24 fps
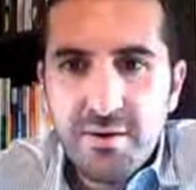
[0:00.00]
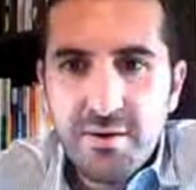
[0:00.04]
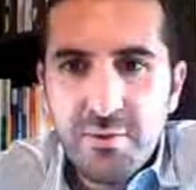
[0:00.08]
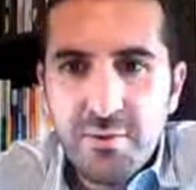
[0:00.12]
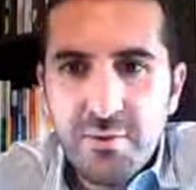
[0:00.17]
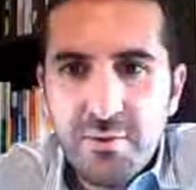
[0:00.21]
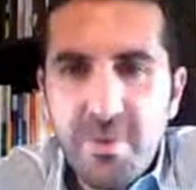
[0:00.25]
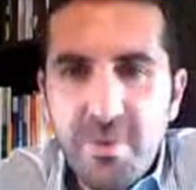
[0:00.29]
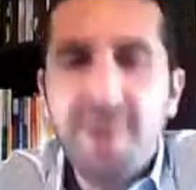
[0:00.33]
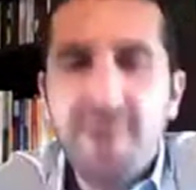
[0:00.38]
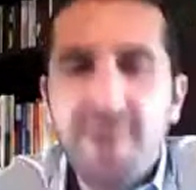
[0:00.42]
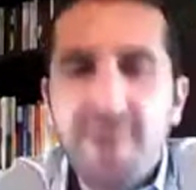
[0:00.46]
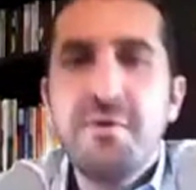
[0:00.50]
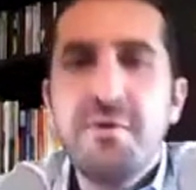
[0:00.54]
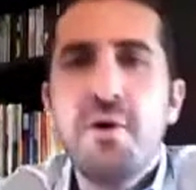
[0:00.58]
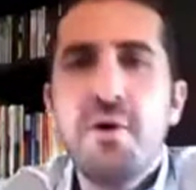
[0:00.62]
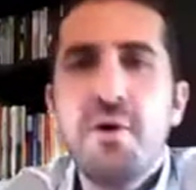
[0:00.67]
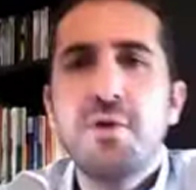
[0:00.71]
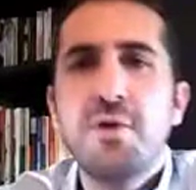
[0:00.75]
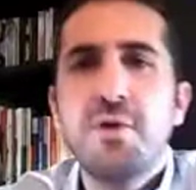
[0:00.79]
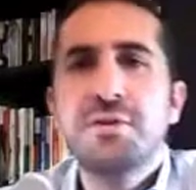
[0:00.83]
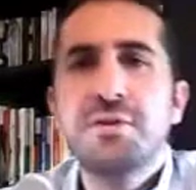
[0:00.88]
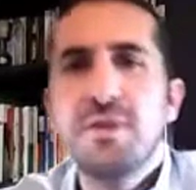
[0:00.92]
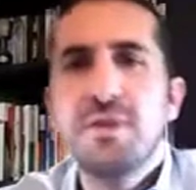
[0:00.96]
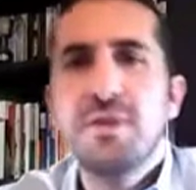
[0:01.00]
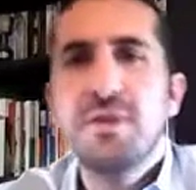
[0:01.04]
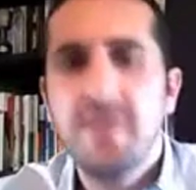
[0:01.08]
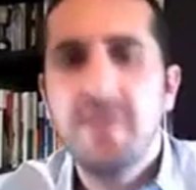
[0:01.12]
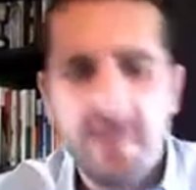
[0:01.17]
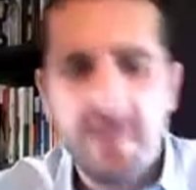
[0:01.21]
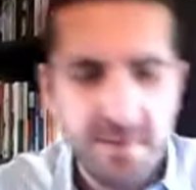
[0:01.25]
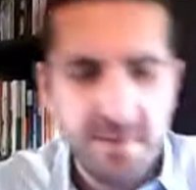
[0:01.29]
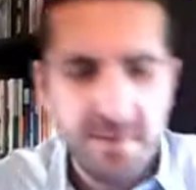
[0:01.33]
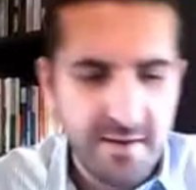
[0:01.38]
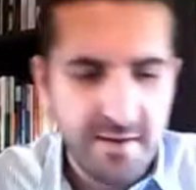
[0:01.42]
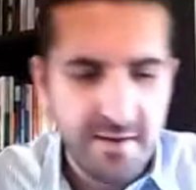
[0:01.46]
We have heard
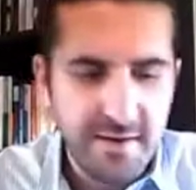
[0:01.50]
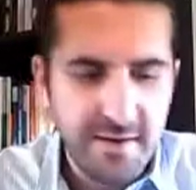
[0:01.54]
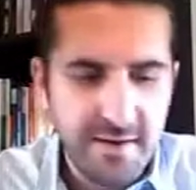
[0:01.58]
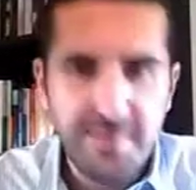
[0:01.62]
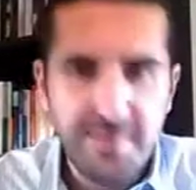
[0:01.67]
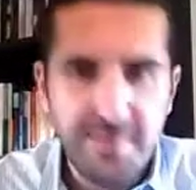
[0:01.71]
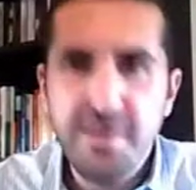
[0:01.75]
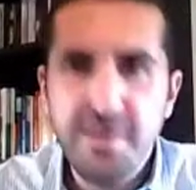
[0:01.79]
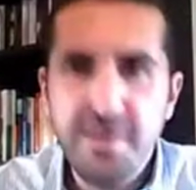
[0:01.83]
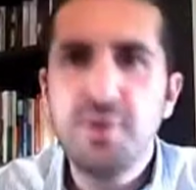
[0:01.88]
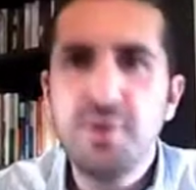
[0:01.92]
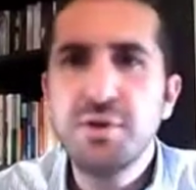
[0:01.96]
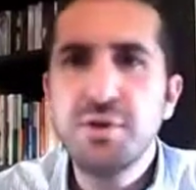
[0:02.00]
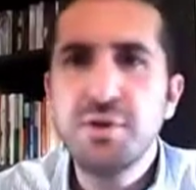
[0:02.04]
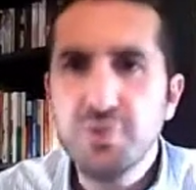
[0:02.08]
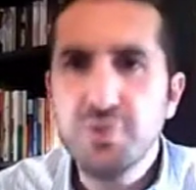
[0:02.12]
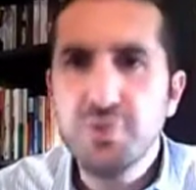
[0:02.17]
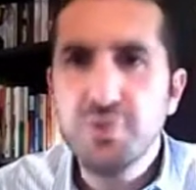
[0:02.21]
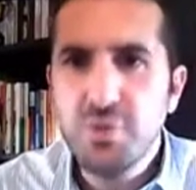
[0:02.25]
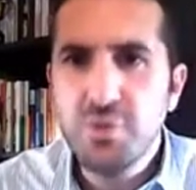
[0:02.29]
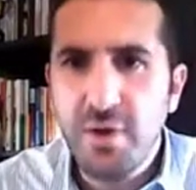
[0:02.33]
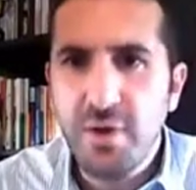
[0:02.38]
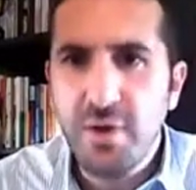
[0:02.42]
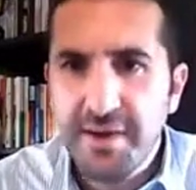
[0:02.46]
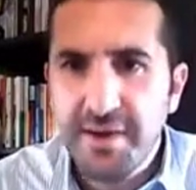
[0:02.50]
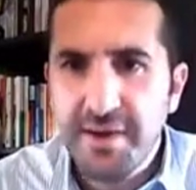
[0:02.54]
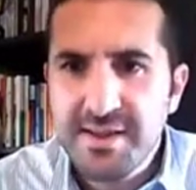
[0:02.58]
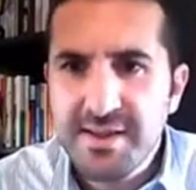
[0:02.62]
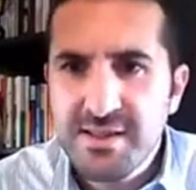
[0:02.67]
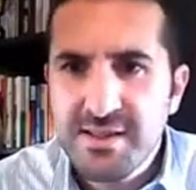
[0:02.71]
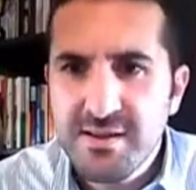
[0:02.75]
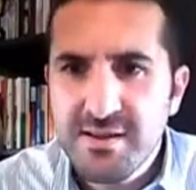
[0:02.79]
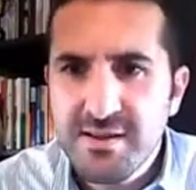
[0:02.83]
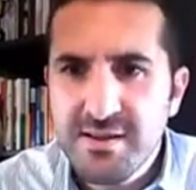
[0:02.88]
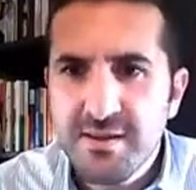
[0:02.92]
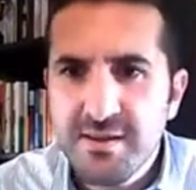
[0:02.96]
the audio
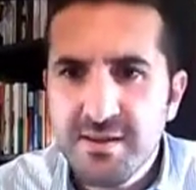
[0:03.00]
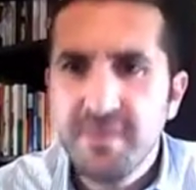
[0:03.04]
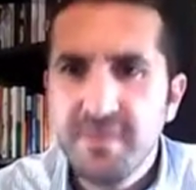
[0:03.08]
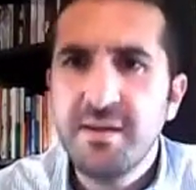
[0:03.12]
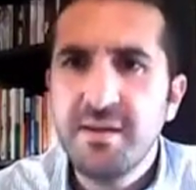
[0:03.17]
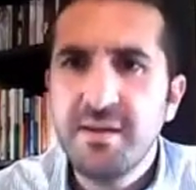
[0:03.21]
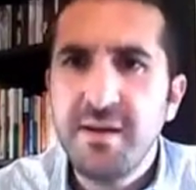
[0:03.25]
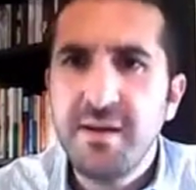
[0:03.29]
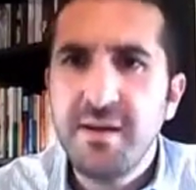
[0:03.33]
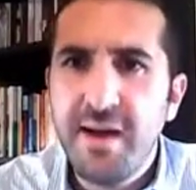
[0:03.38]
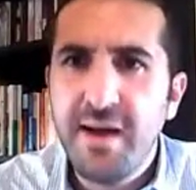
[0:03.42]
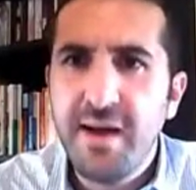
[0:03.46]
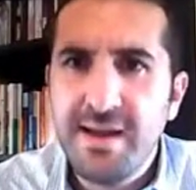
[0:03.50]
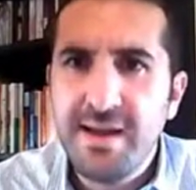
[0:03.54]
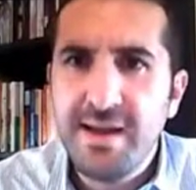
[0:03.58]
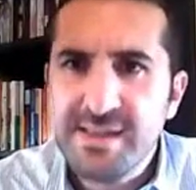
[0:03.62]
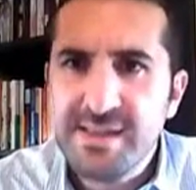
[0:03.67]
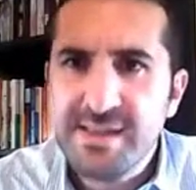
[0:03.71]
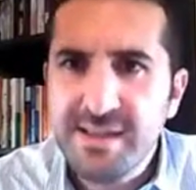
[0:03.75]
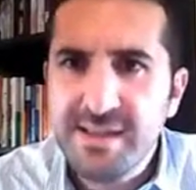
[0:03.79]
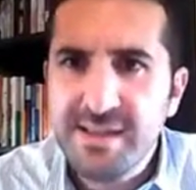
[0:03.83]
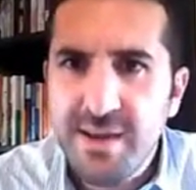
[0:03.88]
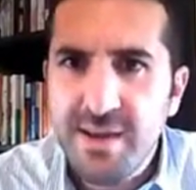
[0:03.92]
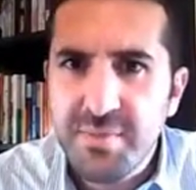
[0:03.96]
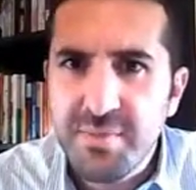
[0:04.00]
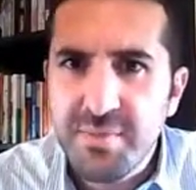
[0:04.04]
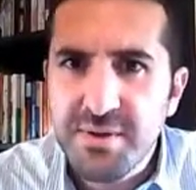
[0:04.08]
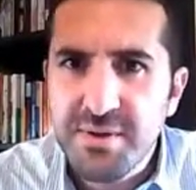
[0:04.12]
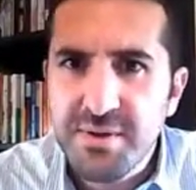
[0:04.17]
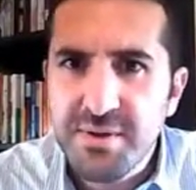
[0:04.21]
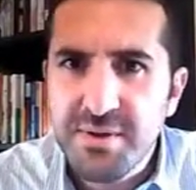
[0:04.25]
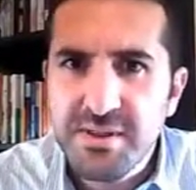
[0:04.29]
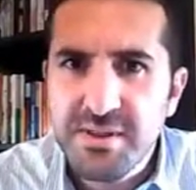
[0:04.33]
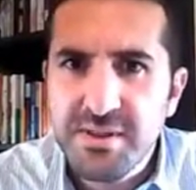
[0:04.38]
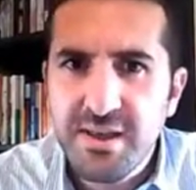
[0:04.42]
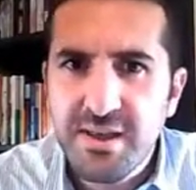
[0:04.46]
twice, as it
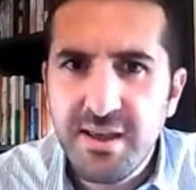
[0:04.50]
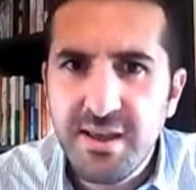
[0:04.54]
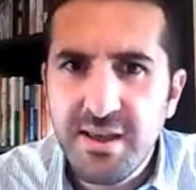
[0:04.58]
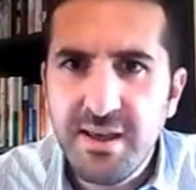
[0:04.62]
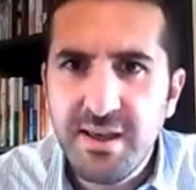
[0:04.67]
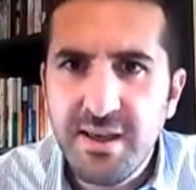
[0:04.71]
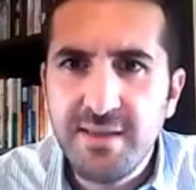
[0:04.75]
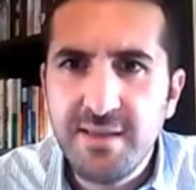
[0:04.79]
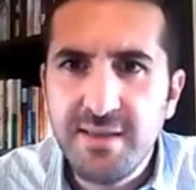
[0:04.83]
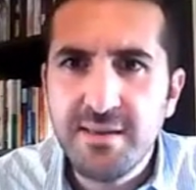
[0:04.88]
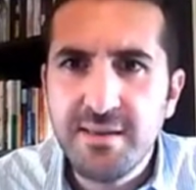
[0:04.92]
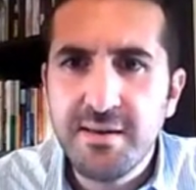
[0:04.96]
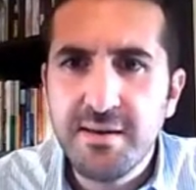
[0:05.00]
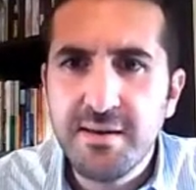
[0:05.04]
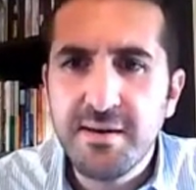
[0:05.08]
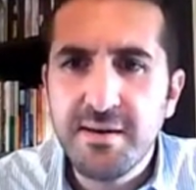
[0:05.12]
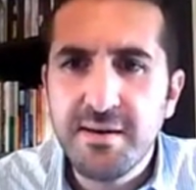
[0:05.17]
happens in